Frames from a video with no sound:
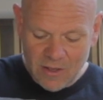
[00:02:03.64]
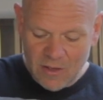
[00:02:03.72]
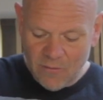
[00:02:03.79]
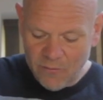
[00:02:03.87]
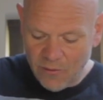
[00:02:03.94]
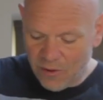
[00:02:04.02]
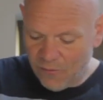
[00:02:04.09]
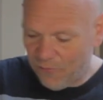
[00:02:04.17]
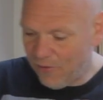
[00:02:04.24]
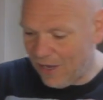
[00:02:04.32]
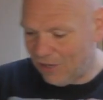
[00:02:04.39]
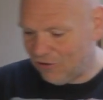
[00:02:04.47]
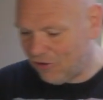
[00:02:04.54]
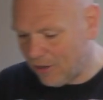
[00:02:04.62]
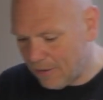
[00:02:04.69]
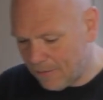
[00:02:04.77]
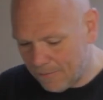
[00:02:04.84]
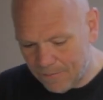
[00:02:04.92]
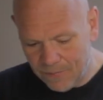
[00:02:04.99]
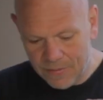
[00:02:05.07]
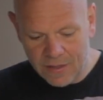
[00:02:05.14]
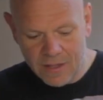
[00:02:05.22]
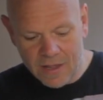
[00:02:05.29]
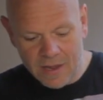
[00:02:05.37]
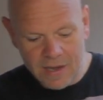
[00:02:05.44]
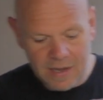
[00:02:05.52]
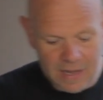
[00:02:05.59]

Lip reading: for our fish. Now